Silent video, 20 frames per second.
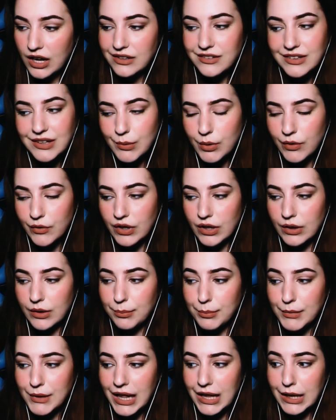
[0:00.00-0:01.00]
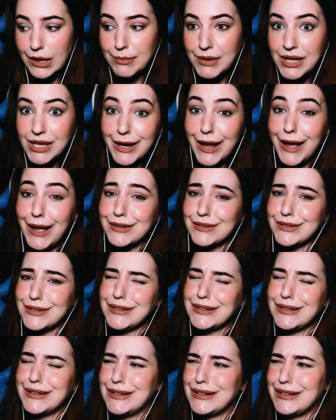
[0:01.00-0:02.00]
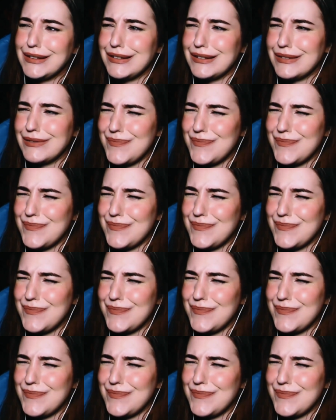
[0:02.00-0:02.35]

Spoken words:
except of in like medias and